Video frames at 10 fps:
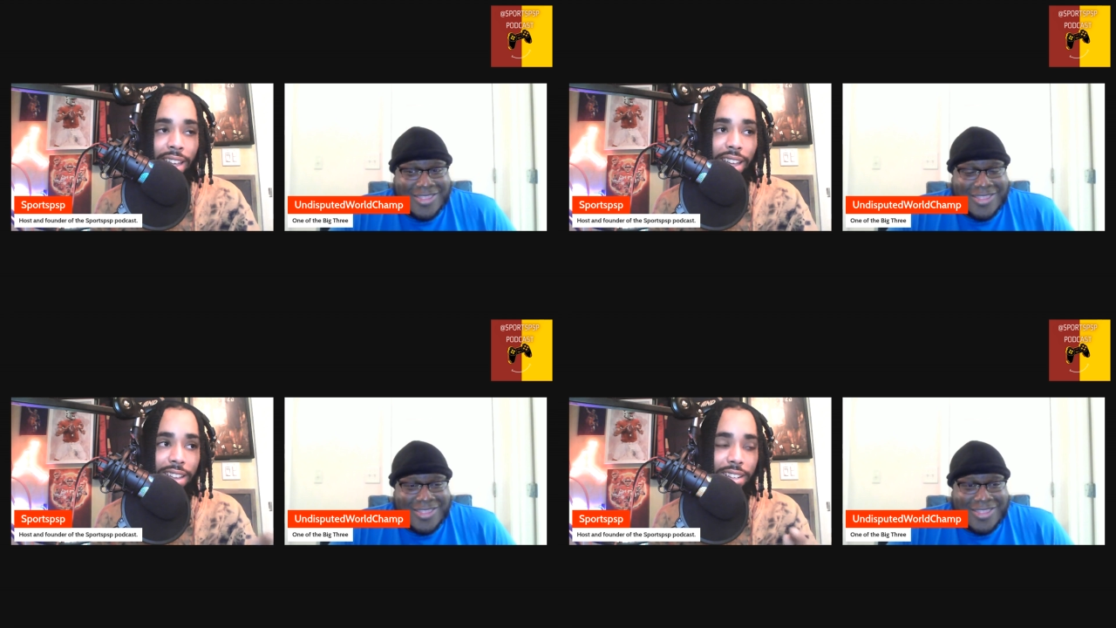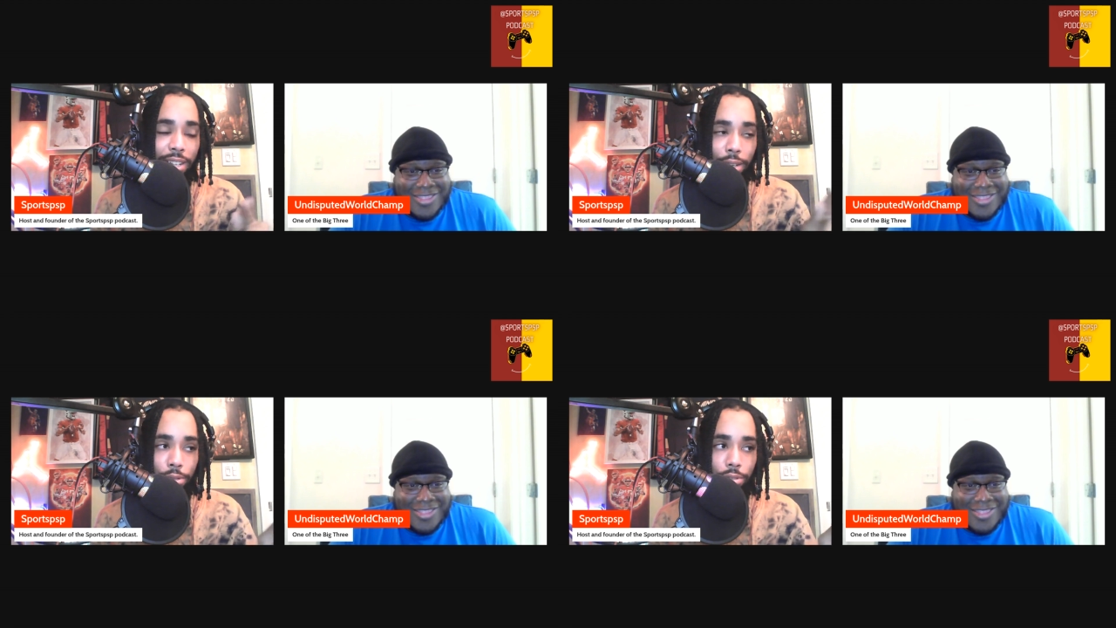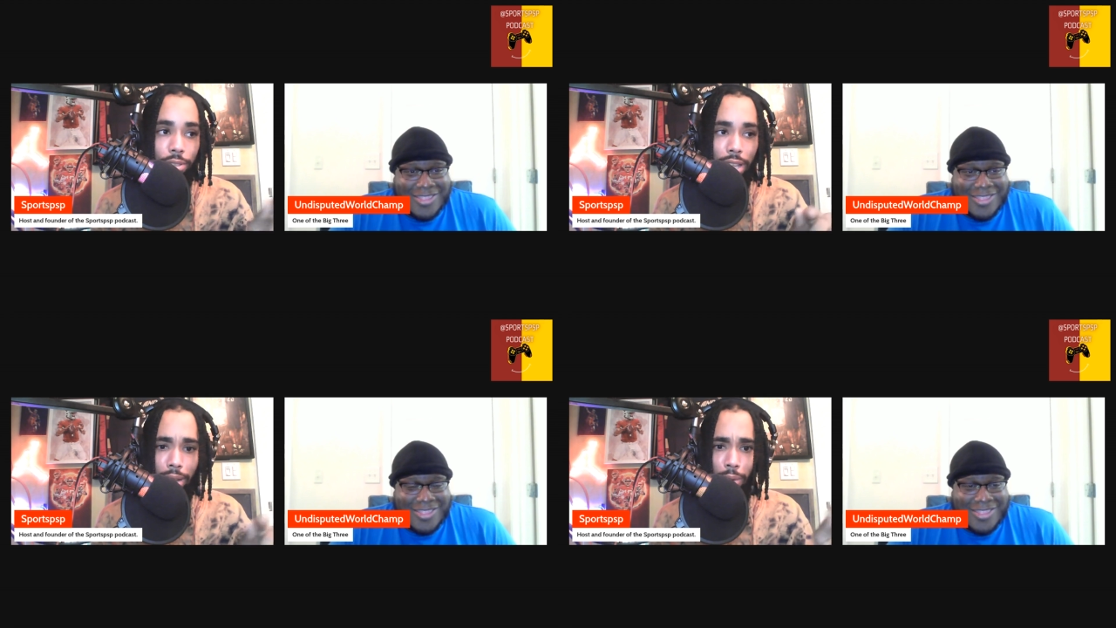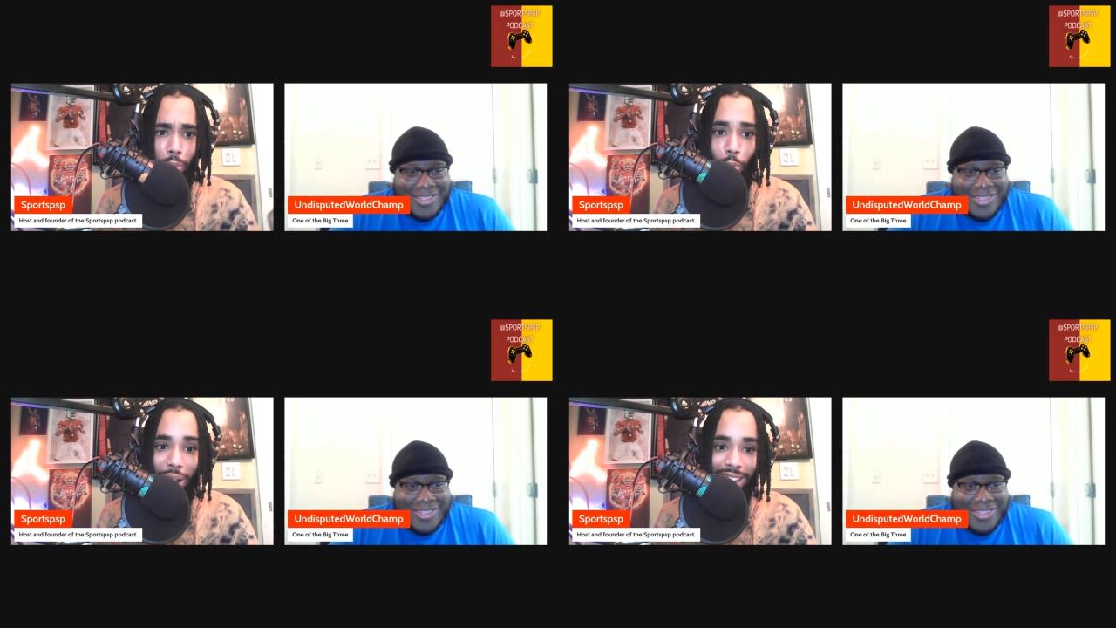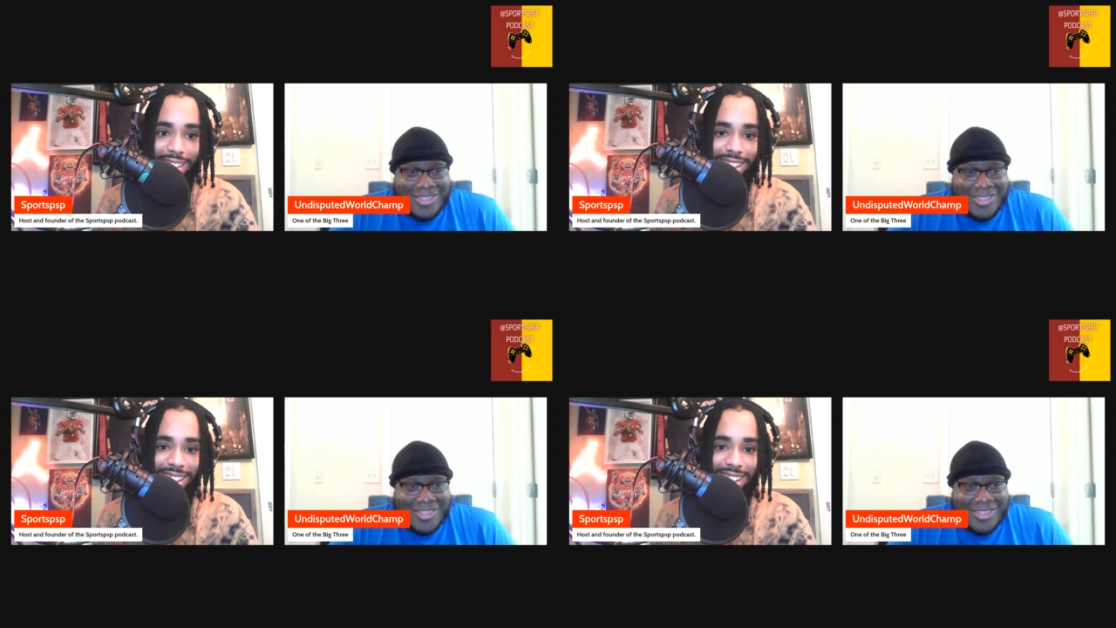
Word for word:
Speaker 1: And Terry Crews is like white.